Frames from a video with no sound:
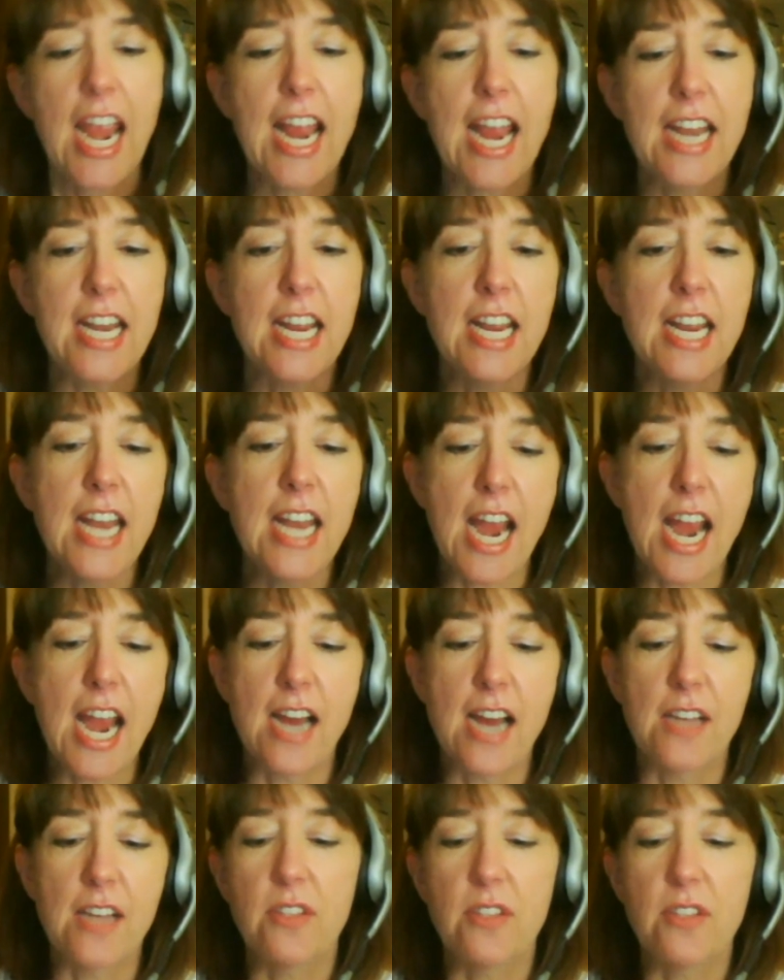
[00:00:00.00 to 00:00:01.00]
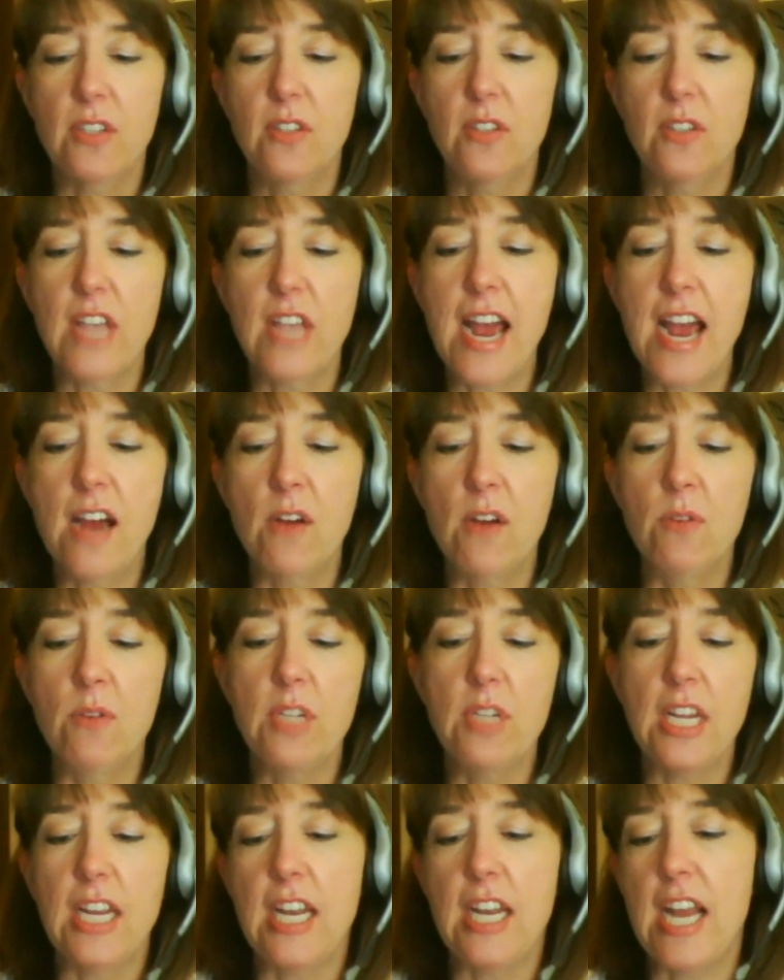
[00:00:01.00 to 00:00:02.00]
and it has
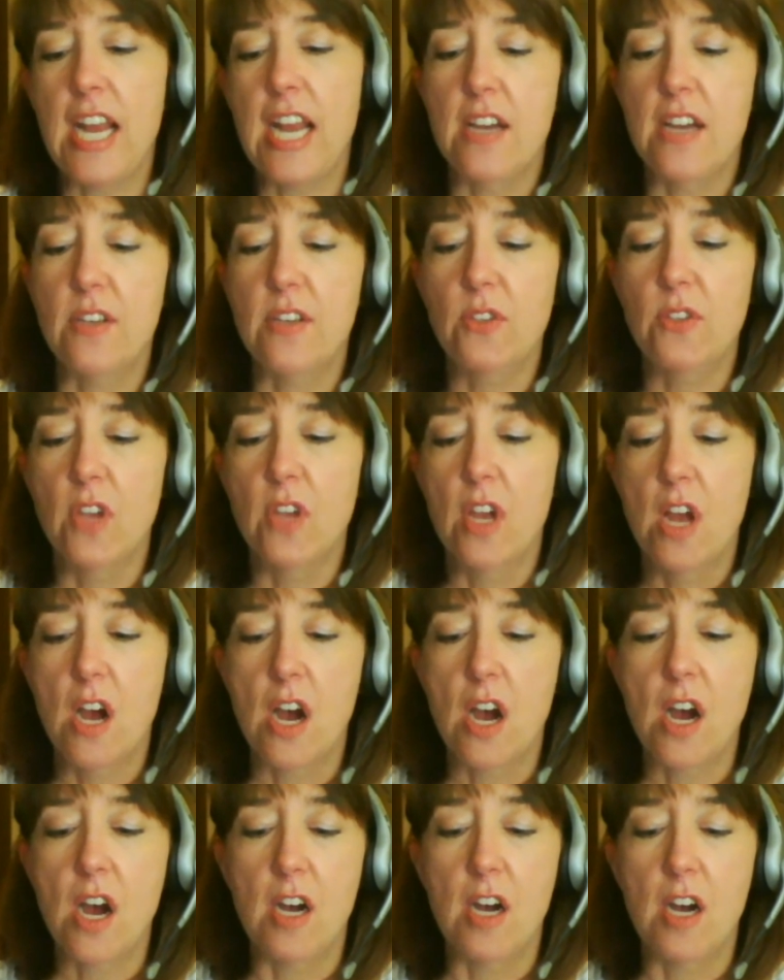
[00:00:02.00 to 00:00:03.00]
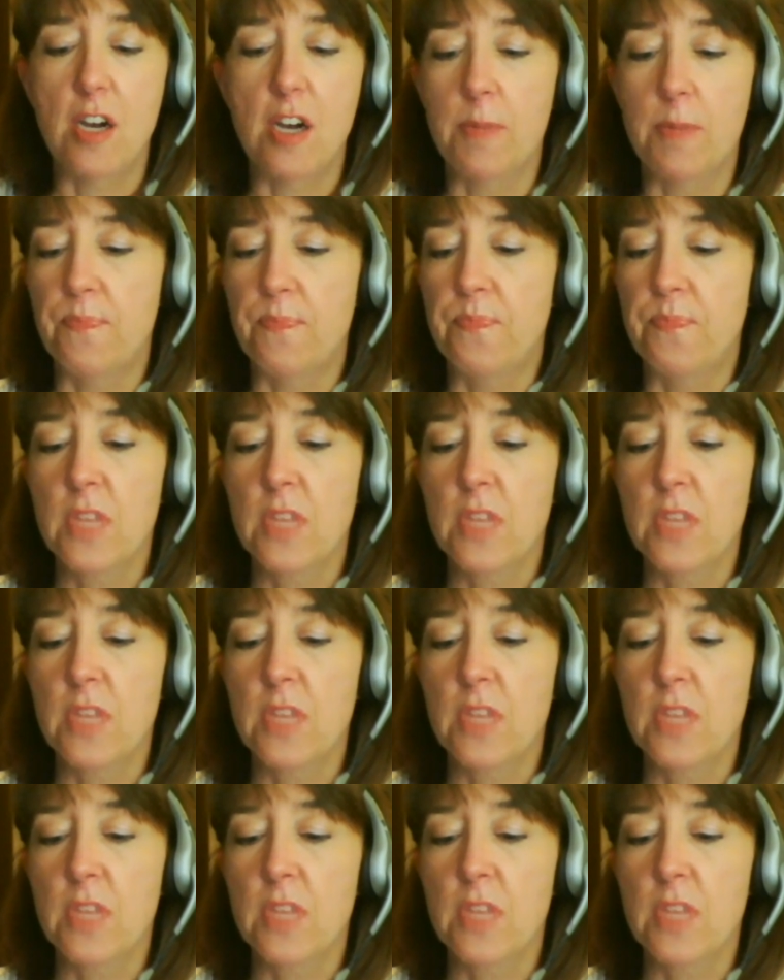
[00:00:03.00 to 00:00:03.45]
sound, it has um,